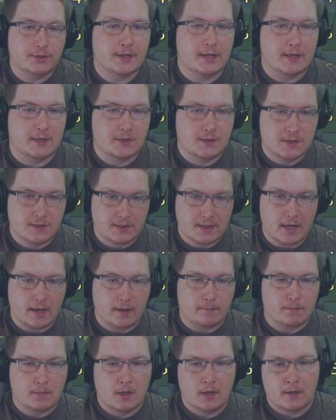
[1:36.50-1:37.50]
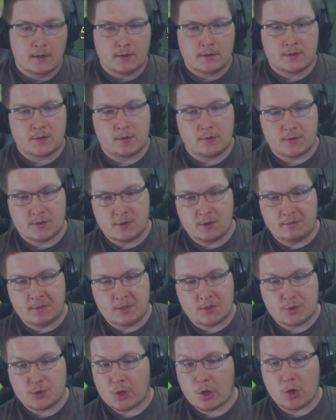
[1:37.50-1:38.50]
next step? So
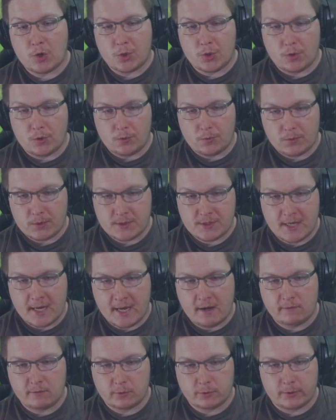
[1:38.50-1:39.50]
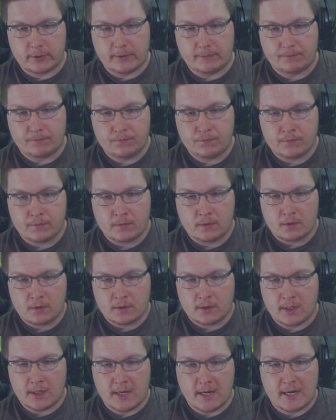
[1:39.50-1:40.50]
assuming Soto was cavalry,
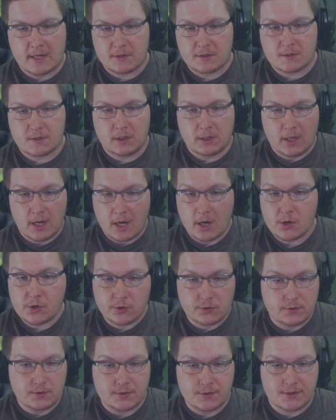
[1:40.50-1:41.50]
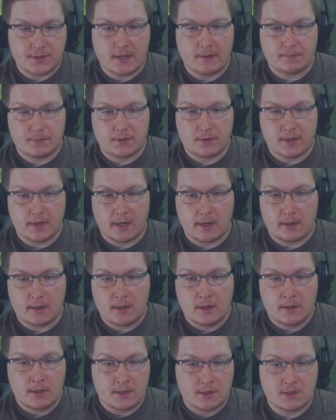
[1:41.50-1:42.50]
the next logical step to that
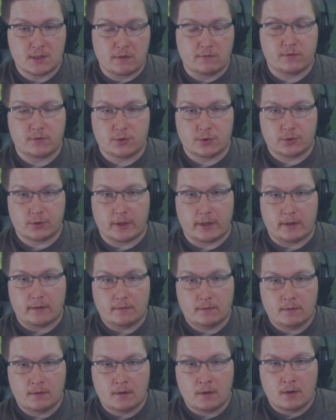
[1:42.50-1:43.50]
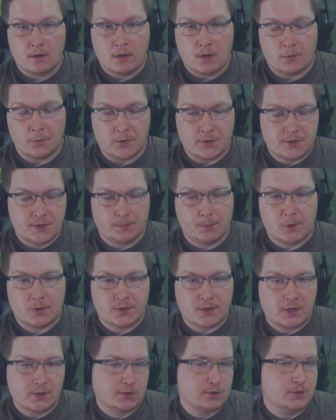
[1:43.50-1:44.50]
is infantry. What's the
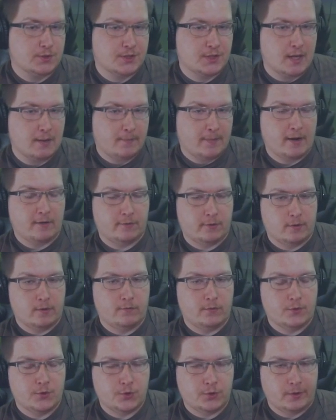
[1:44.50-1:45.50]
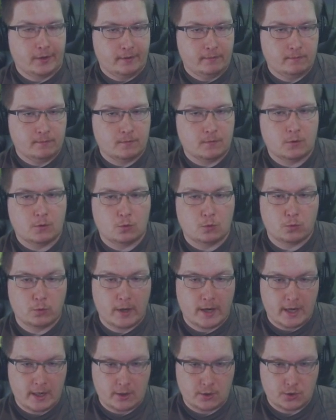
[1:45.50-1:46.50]
most logical step after infantry?
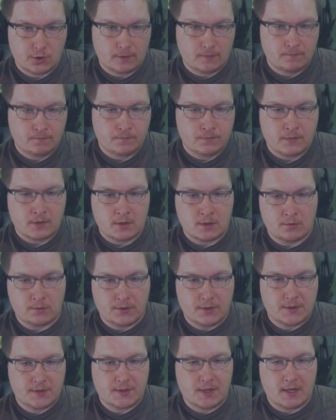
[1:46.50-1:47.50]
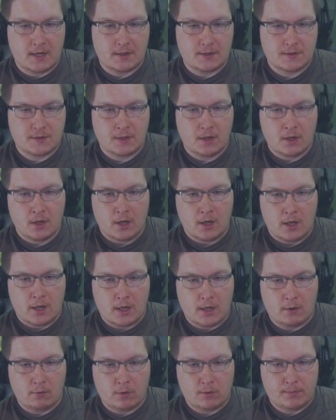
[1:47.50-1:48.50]
Range. So in this case,
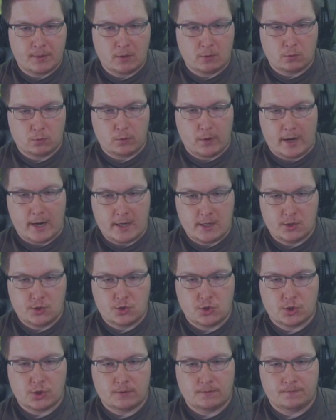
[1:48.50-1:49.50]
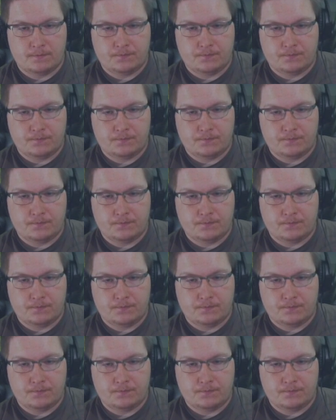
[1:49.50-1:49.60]
it would be range,